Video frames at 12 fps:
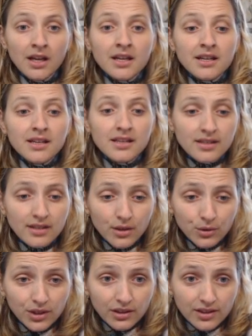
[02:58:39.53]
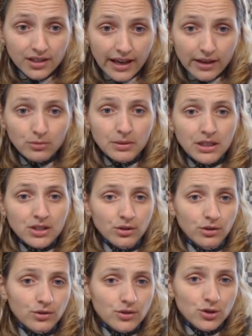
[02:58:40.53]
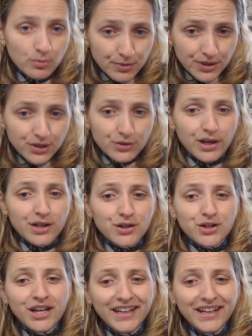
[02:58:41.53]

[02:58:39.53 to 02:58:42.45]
He still didn't take on b2. Super strange.